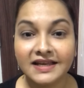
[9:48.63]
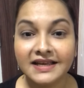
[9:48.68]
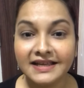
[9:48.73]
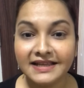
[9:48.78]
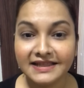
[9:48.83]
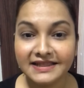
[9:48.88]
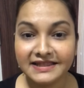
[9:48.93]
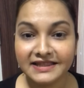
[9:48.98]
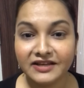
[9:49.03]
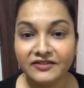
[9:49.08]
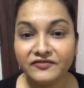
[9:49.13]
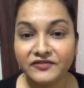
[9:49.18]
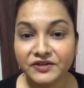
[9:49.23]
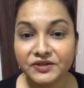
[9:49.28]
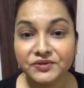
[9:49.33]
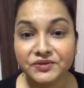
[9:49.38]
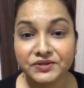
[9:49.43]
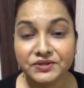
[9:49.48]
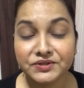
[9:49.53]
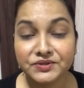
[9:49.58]
Now we are
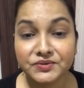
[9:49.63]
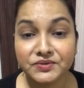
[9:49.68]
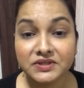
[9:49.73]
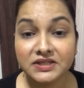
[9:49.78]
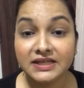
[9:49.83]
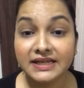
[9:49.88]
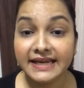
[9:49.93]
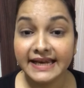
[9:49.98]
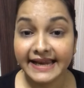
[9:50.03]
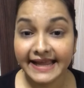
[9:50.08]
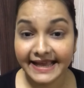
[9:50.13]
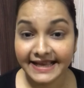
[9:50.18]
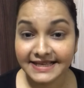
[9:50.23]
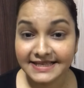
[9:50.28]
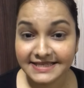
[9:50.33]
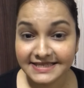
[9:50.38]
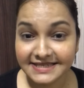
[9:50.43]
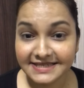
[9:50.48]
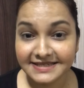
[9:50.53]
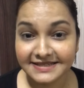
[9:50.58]
going to do the
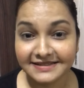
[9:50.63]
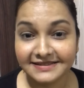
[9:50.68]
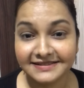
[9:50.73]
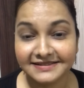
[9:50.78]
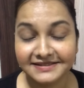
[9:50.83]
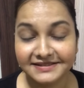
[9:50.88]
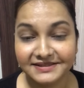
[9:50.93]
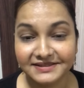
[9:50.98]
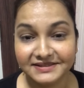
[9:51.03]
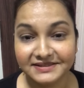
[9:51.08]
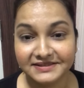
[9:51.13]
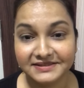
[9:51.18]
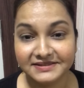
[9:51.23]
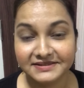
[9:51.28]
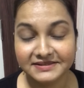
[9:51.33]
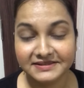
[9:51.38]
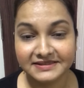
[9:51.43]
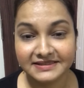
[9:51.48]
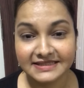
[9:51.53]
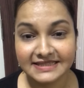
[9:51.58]
next
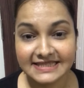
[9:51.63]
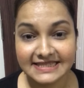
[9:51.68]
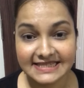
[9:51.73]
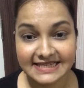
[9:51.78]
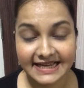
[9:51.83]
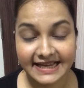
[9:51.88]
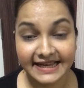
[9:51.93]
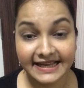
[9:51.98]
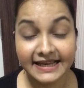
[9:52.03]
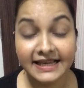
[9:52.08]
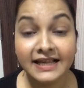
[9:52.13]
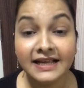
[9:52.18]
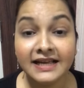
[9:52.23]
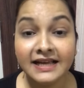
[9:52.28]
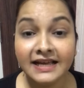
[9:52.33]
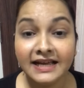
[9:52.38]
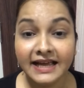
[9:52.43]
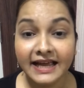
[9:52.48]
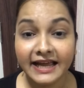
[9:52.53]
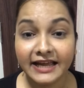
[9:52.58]
style,
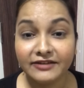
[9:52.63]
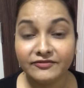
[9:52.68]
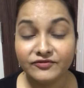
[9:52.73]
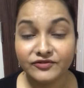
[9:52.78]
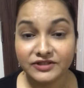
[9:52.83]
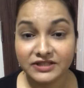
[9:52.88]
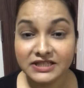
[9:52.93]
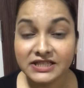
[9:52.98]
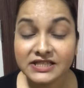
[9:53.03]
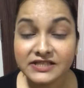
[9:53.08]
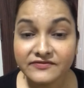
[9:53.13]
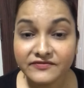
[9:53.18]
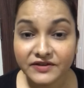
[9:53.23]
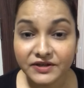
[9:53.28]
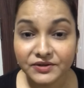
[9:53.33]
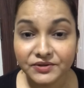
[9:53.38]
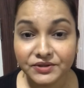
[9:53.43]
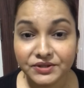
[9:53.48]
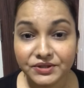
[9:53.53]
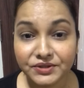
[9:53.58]
and for this we
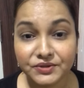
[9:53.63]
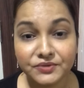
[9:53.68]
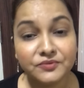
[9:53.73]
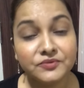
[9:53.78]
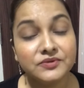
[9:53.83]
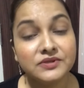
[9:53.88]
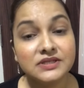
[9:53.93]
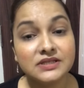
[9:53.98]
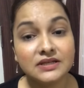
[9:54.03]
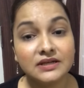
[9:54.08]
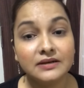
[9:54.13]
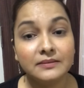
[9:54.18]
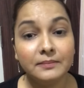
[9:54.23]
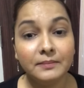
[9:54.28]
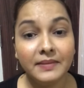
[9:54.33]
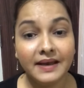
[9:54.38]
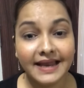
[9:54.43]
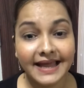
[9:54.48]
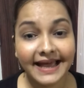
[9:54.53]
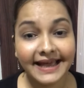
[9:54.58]
are going to use a
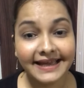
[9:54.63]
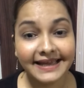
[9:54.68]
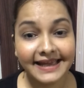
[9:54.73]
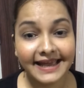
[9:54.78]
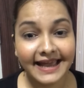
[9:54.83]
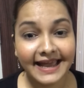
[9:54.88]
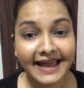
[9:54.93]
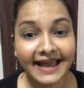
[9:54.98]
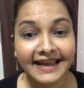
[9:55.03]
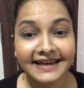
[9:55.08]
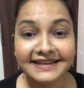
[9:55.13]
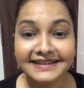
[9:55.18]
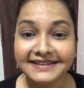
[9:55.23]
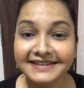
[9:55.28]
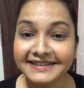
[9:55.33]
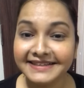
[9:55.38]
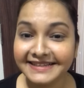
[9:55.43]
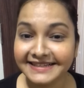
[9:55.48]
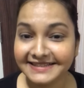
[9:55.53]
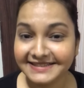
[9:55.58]
black and a
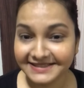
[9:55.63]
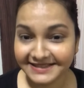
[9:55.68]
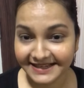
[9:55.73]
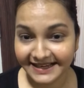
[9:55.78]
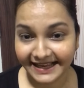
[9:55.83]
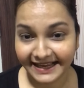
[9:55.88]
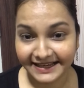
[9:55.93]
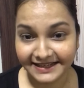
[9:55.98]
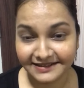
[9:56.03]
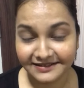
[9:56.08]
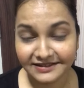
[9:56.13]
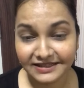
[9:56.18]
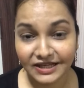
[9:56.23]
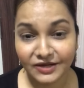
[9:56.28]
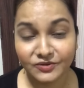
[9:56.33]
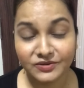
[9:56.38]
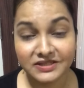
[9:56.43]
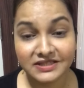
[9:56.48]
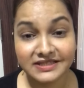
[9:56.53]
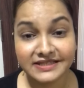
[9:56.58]
glitter liner.
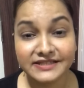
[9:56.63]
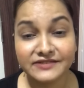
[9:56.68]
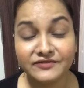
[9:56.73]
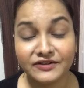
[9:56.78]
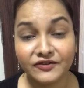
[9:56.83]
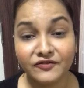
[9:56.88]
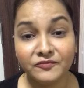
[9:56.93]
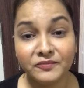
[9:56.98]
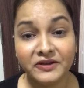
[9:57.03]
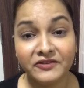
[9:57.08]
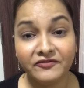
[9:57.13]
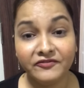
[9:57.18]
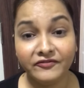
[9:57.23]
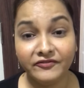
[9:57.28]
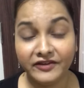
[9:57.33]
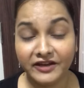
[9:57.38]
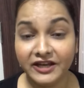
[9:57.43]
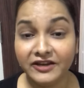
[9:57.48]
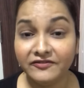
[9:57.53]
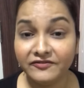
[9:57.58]
Now this is one of my
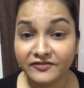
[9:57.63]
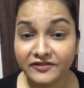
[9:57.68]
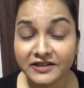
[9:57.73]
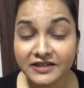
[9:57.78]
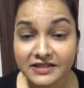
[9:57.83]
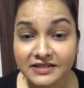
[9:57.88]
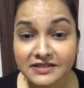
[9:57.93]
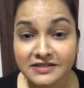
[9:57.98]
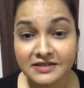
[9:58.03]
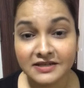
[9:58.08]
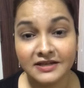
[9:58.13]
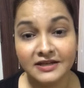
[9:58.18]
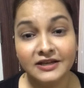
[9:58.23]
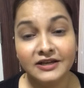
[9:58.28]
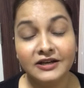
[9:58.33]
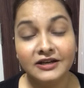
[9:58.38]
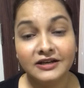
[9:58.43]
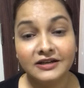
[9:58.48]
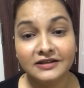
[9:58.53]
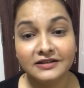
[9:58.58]
favorite
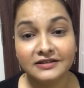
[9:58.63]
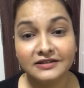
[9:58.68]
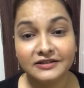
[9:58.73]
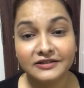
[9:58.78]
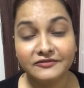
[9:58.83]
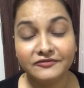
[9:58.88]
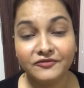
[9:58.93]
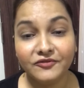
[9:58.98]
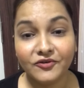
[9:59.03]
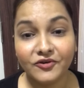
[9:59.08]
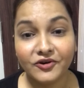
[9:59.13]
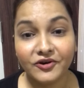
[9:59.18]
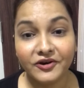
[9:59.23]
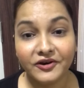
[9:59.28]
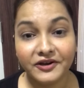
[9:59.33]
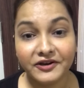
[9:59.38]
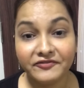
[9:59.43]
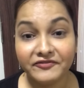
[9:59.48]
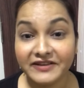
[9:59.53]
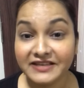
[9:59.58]

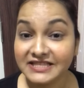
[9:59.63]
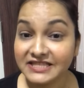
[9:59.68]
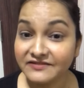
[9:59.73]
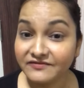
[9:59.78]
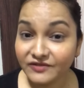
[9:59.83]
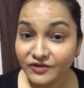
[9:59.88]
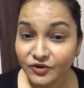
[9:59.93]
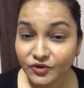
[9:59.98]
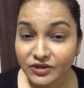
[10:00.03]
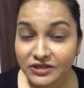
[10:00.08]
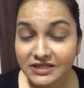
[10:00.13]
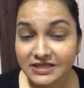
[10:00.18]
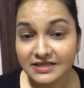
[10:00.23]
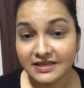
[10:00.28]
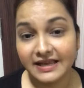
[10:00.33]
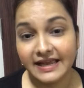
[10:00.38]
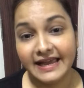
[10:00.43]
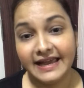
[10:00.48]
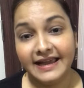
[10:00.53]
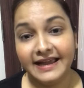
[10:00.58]
for festive looks,
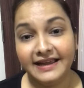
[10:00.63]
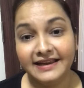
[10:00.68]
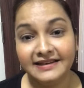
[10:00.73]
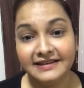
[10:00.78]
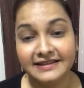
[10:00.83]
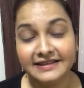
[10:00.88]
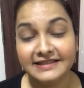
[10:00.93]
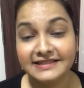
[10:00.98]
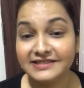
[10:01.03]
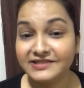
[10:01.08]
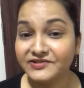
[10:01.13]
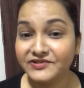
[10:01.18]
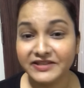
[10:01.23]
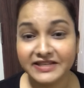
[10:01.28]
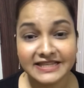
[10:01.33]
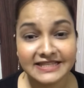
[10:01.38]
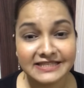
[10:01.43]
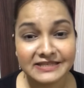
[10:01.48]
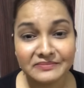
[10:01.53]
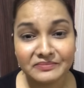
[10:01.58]
and it's
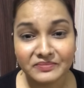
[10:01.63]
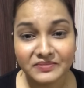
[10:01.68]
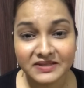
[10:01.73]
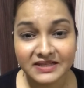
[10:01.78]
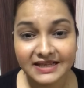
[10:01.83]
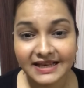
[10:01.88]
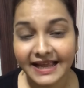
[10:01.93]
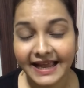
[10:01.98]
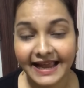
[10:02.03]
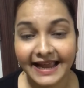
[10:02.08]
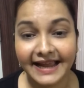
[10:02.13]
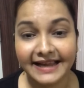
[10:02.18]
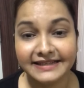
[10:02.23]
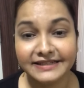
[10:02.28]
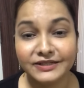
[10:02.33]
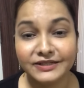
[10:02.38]
really simple and it